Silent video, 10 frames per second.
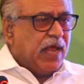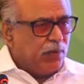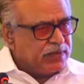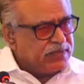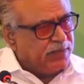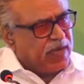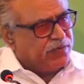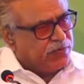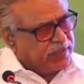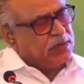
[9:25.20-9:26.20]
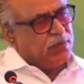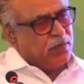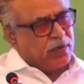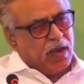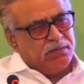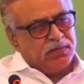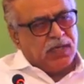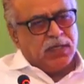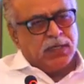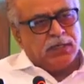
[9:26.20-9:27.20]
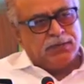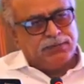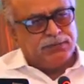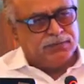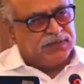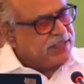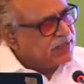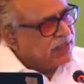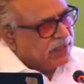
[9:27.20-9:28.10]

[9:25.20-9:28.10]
I was in my training program, this is a